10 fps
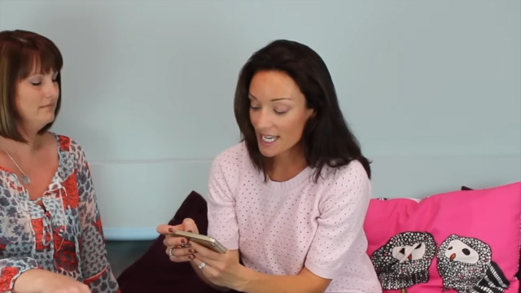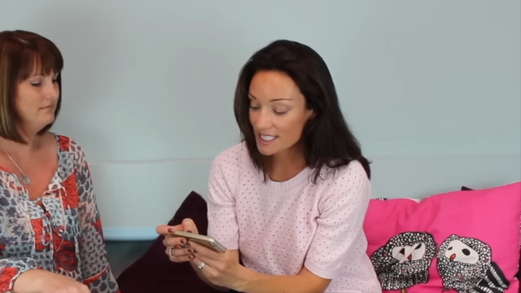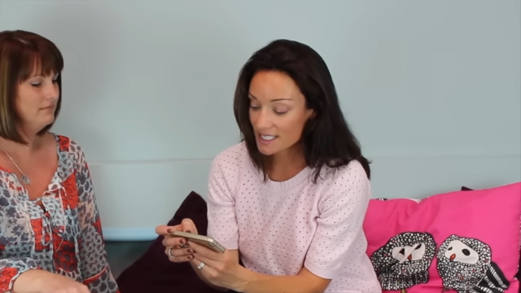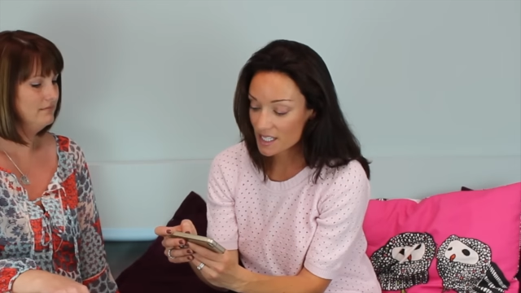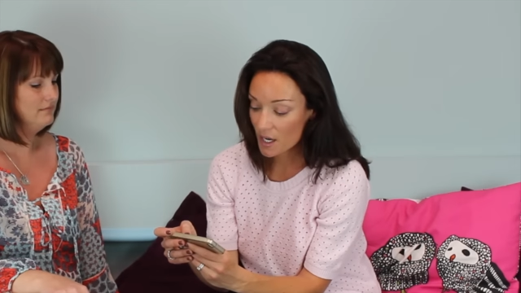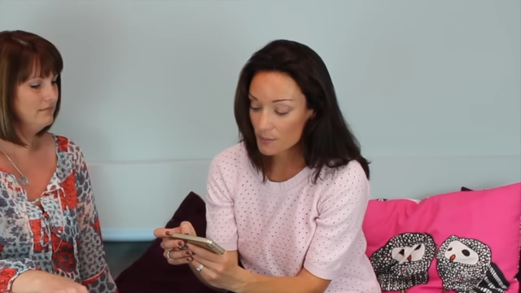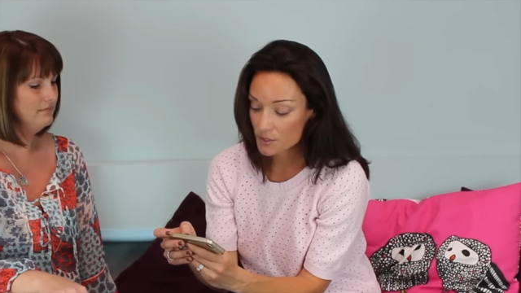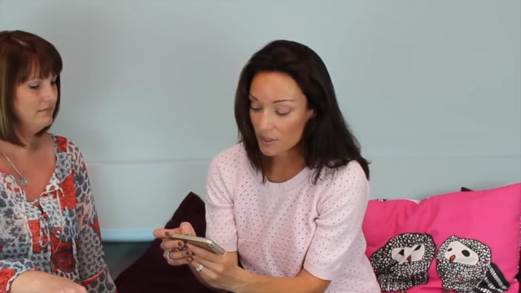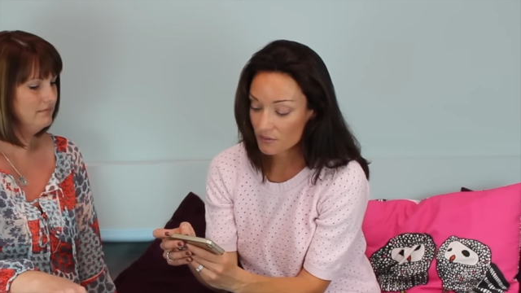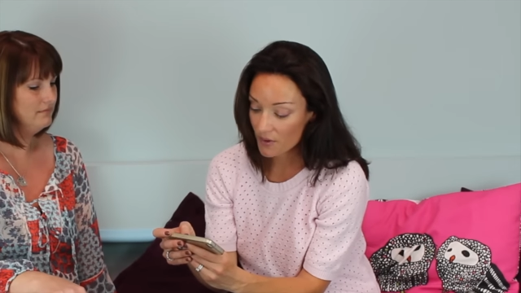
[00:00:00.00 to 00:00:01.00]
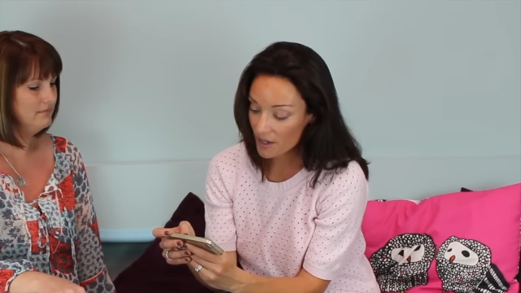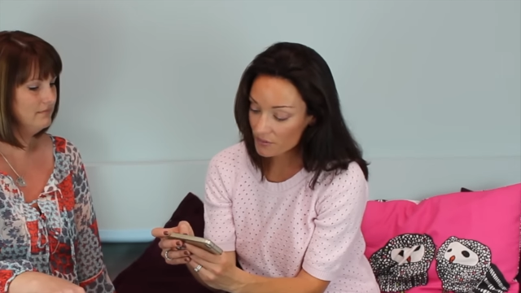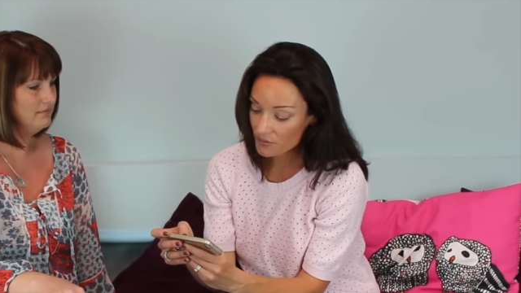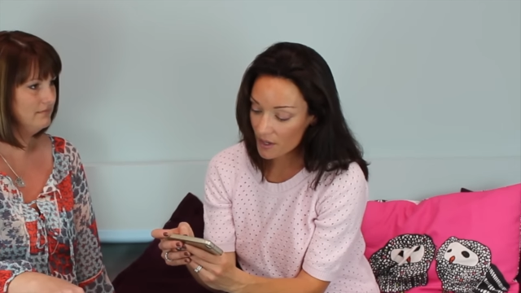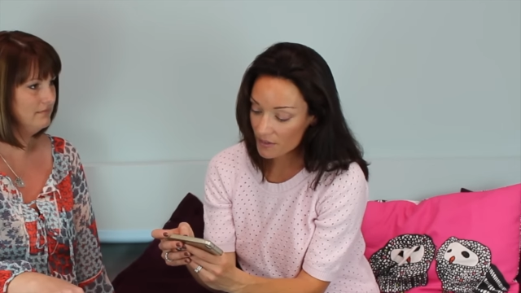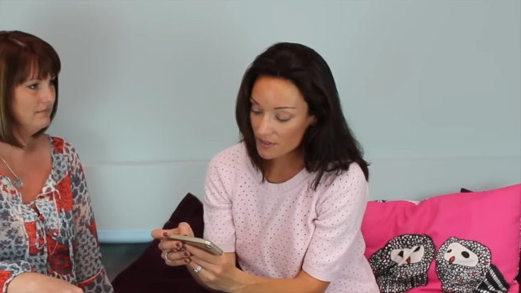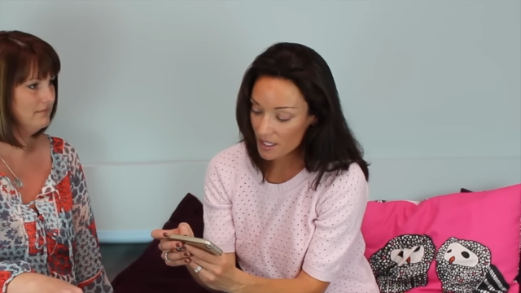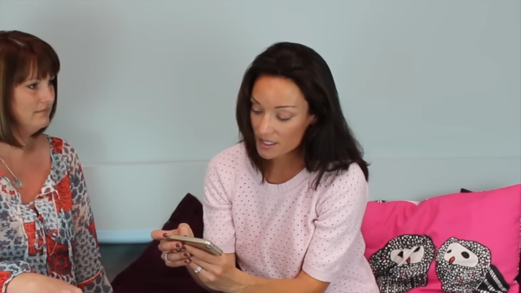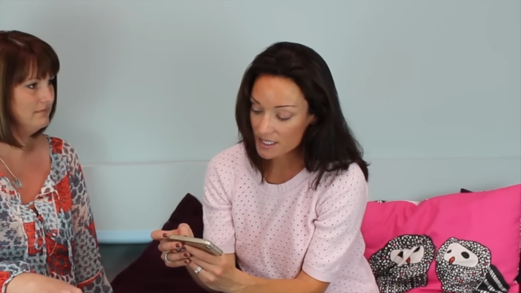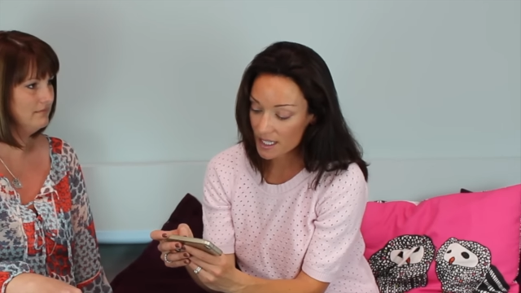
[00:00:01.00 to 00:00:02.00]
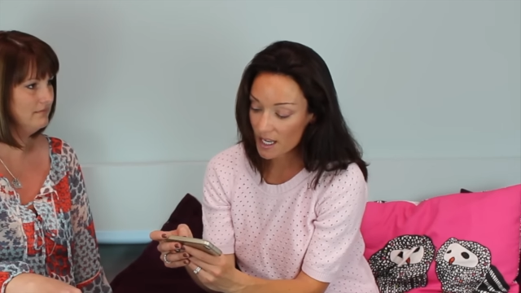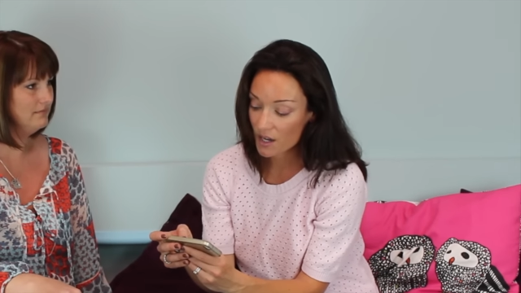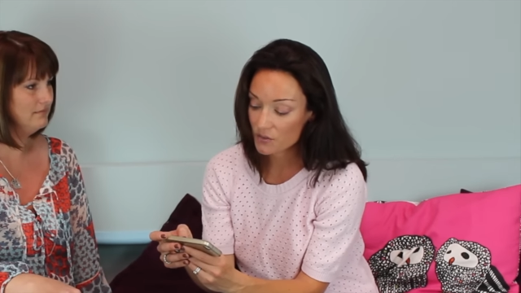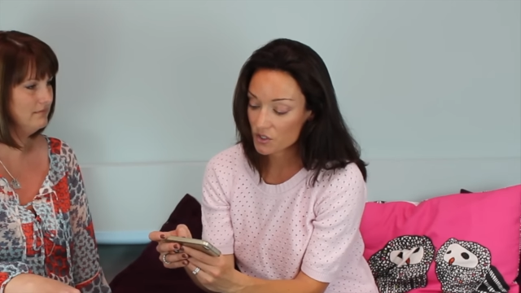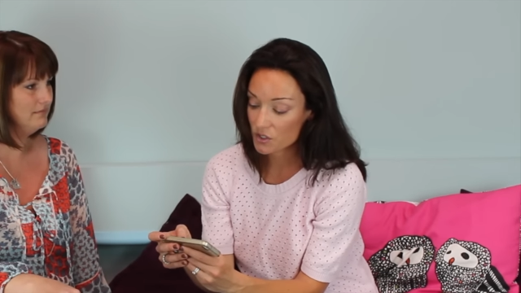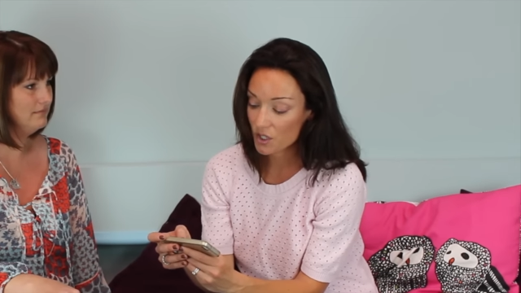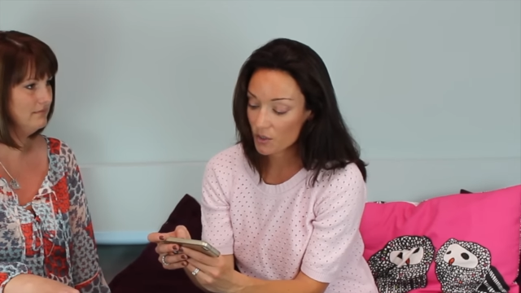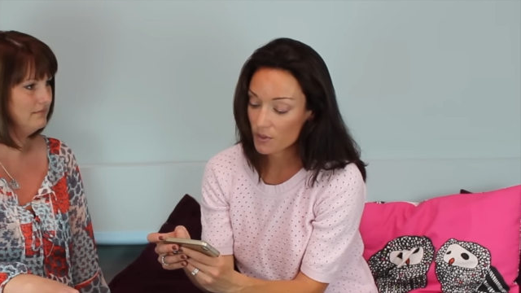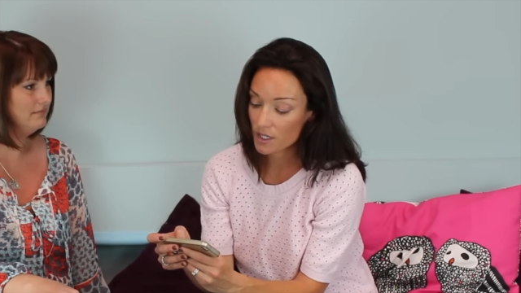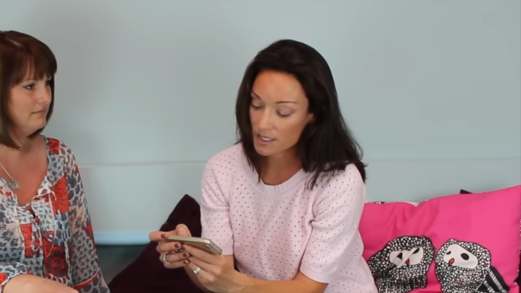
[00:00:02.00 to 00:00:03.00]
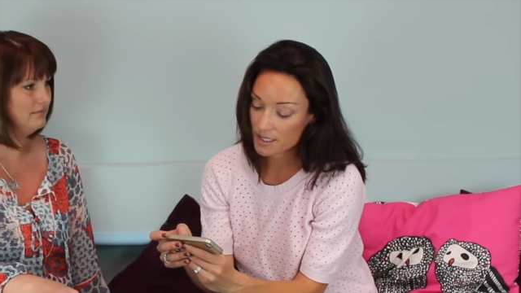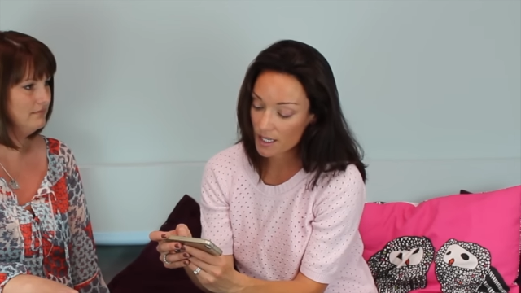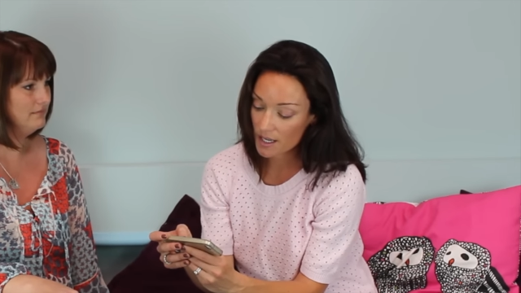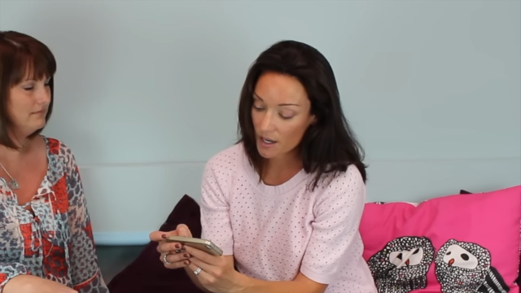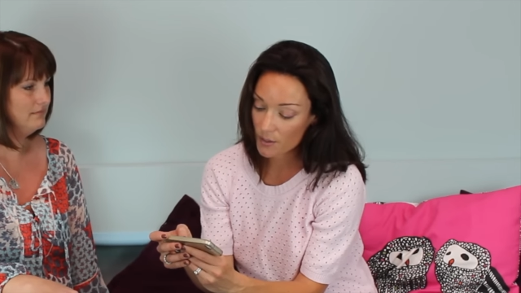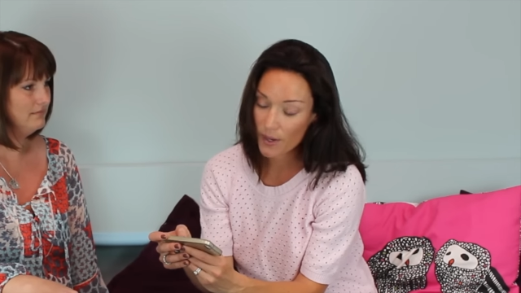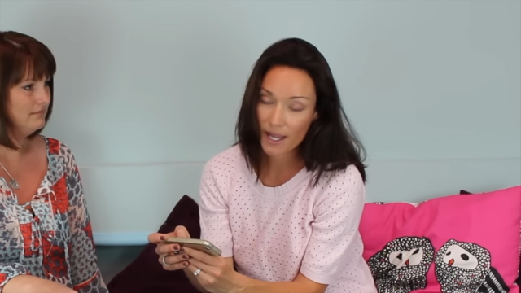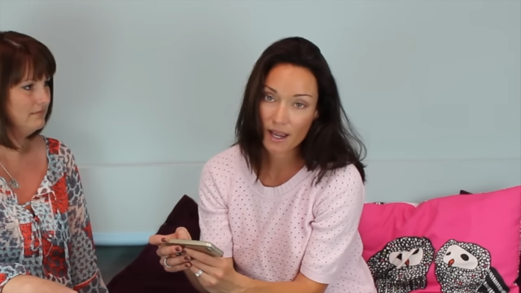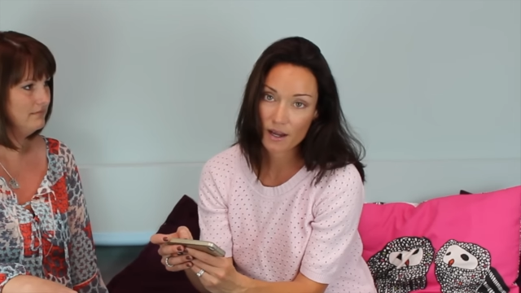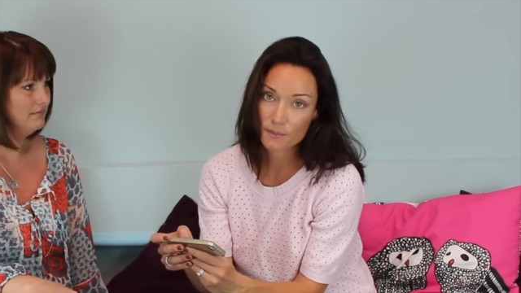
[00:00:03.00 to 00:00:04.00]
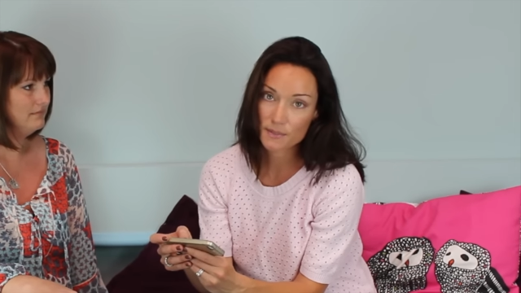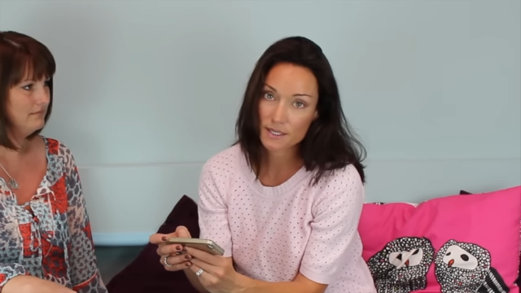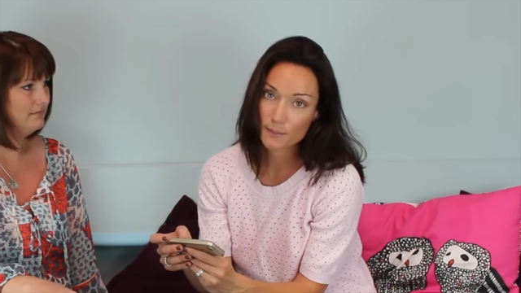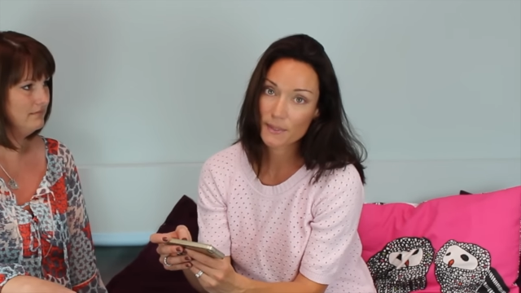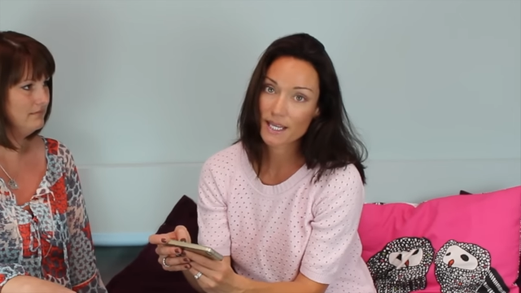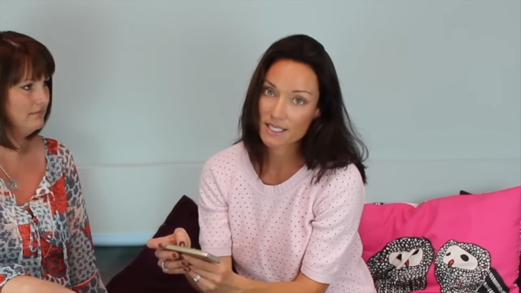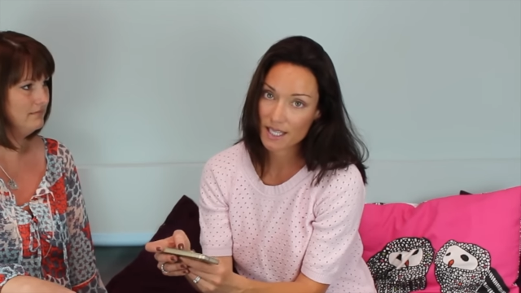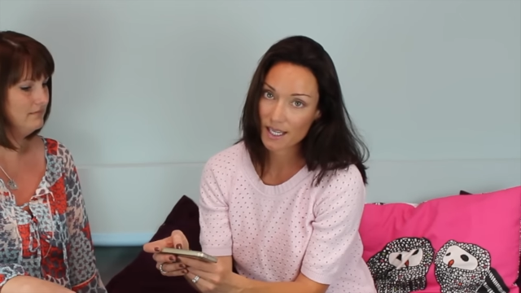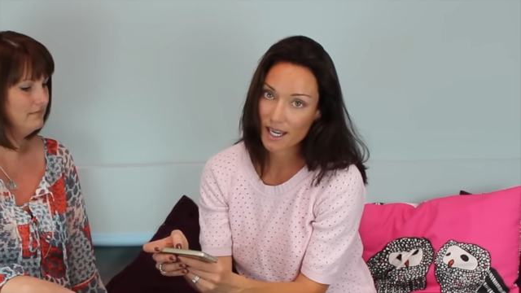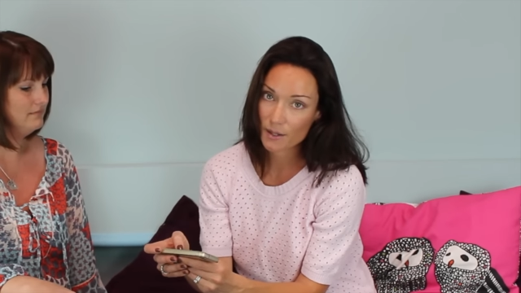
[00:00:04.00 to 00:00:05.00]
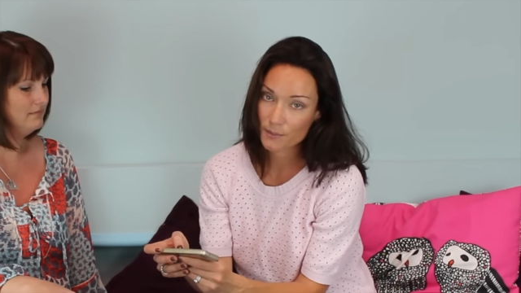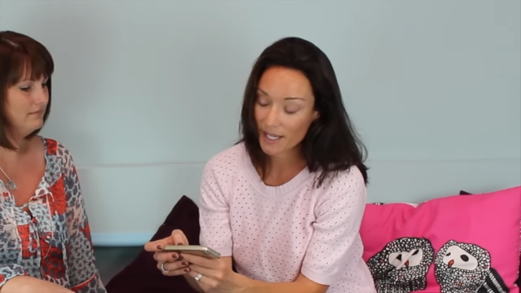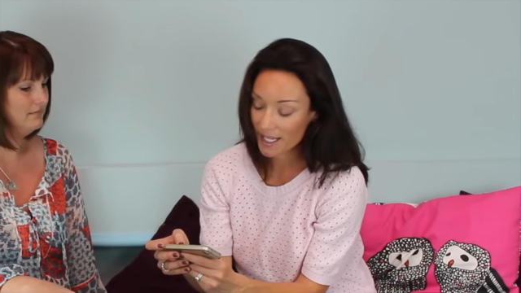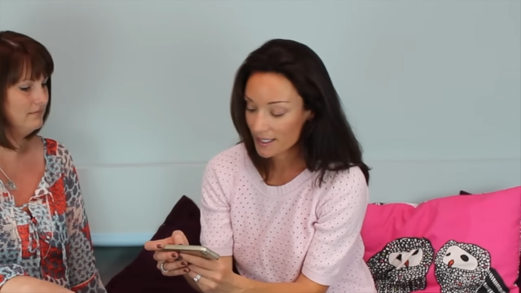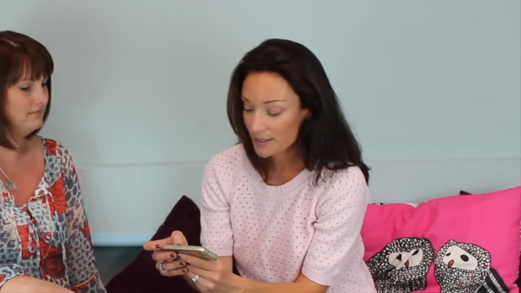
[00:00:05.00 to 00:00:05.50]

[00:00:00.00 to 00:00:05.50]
Speaker 1: days start between 5 and 5.30 after numerous night wake-ups. Please can you help me?